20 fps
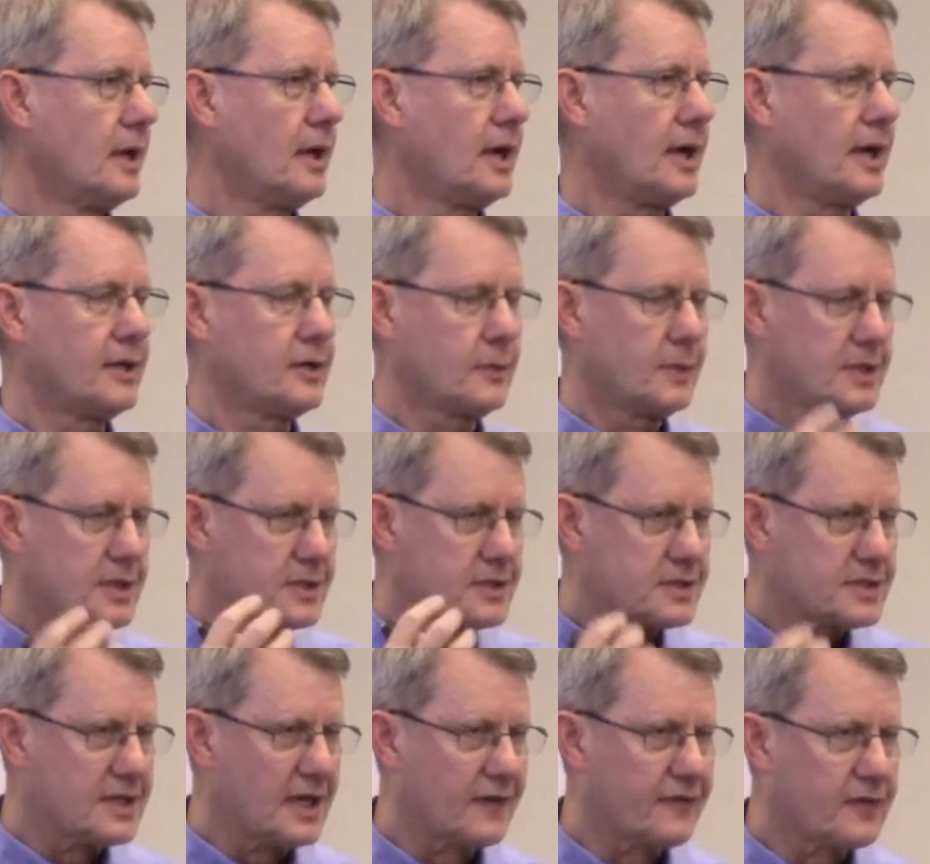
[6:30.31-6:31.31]
Uh, do we
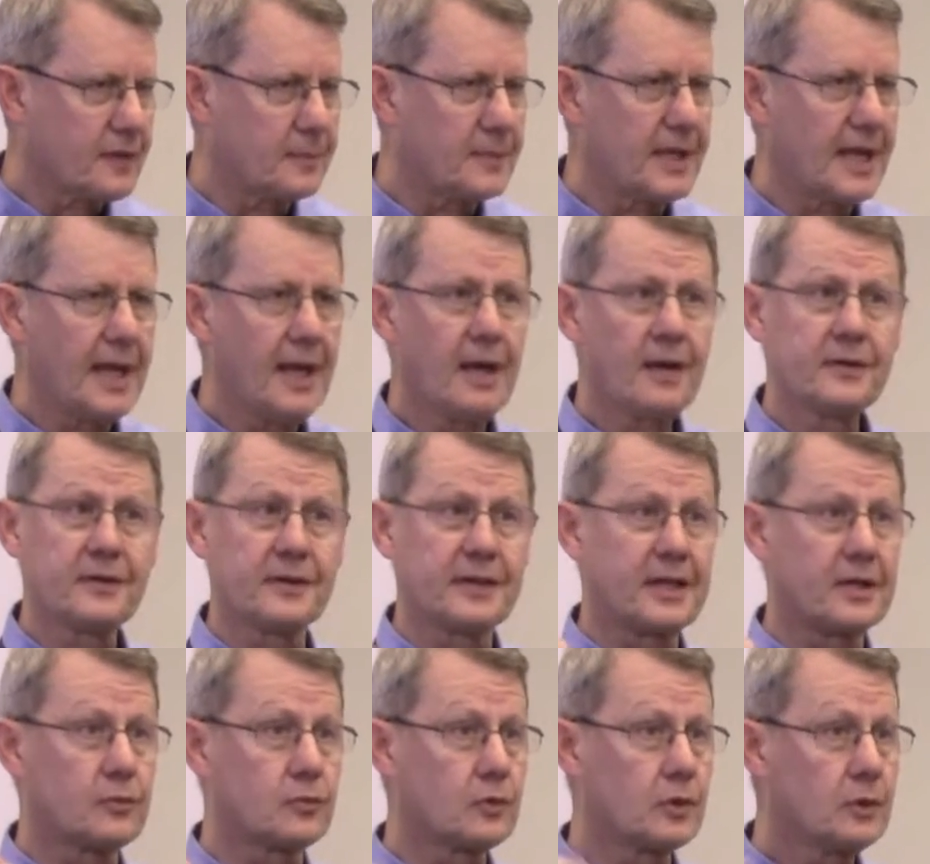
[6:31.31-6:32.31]
just stuff them down? Do
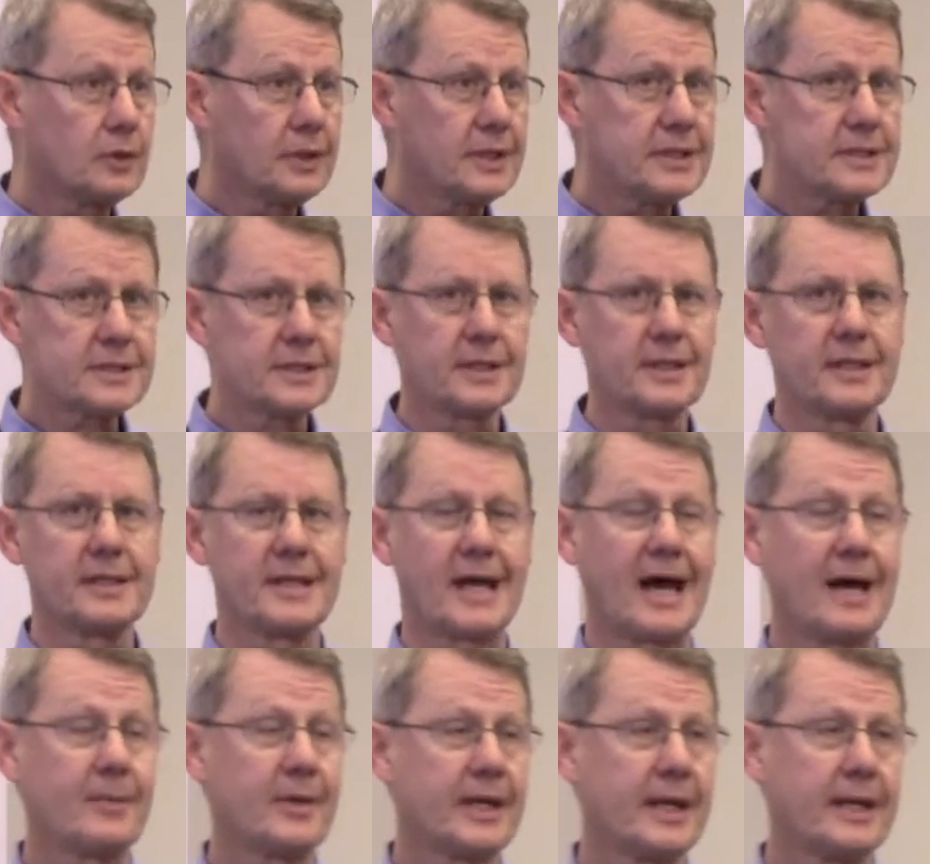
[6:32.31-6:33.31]
they rule us? Do they
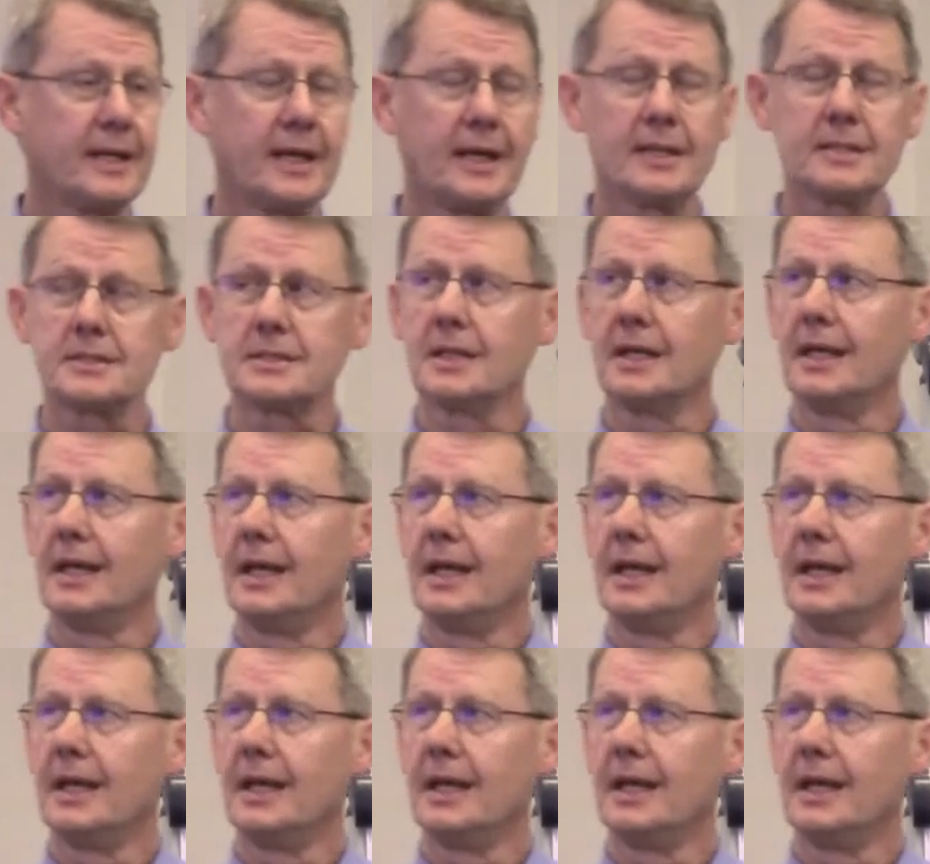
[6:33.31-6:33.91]
dominate us?